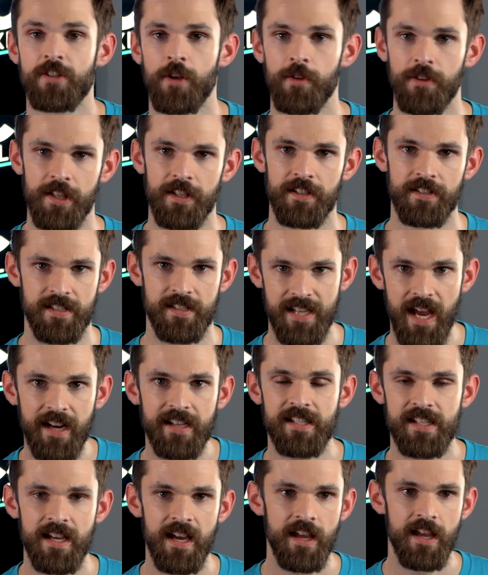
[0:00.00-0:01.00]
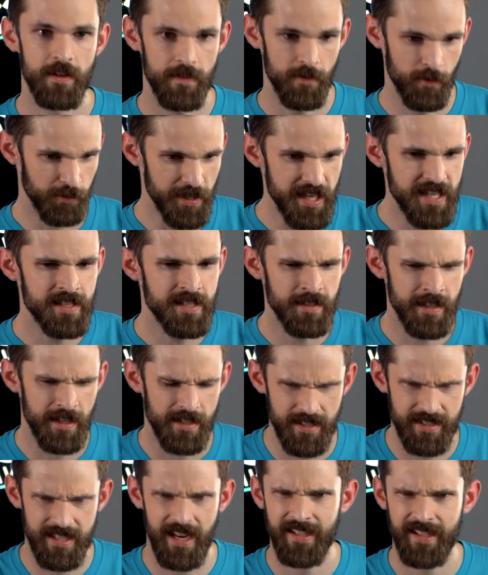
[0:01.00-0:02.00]
So the the sex, the reason
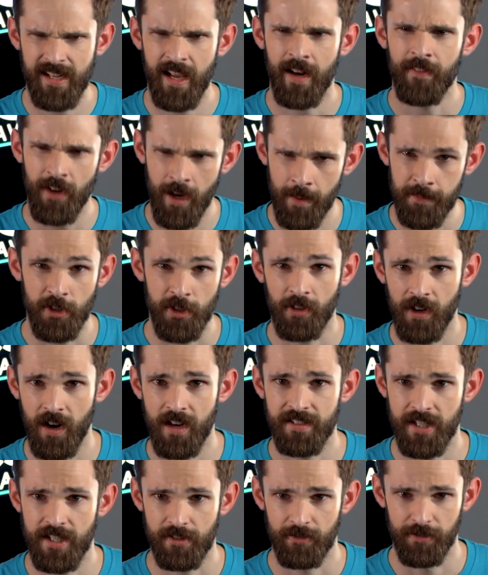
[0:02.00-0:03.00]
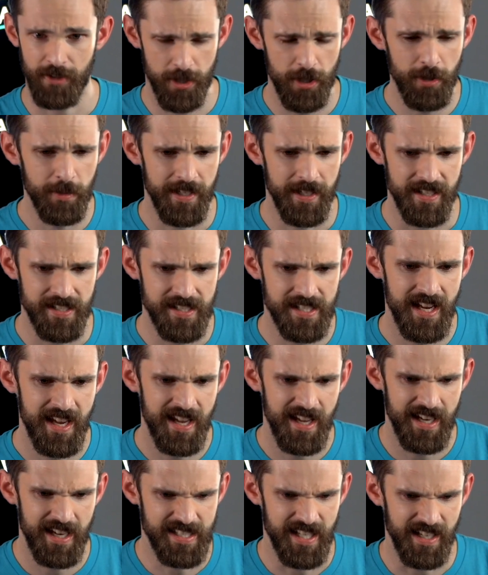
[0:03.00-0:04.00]
that the sex kind of comes across as gratuitous
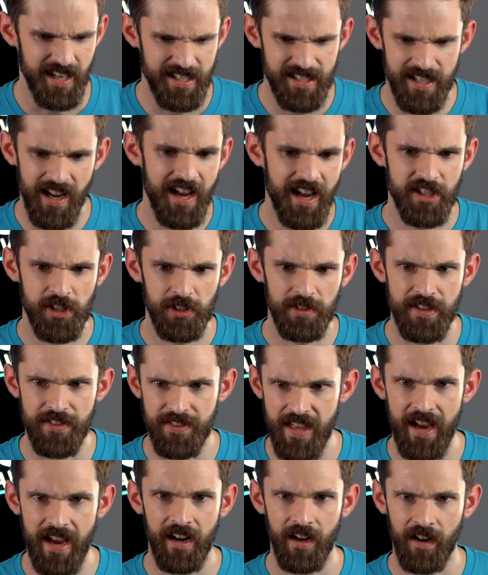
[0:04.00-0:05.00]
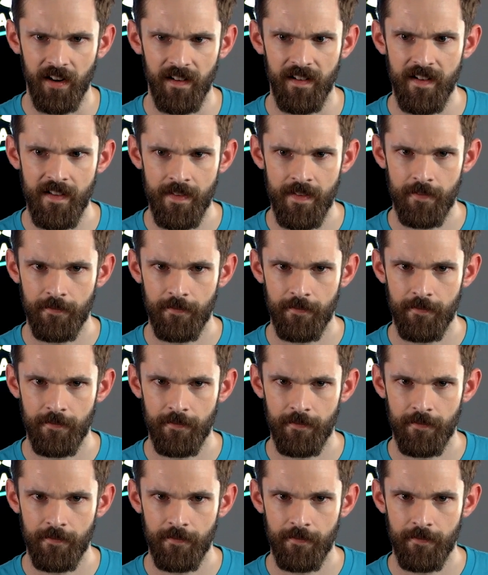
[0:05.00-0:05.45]
is that it's not actually there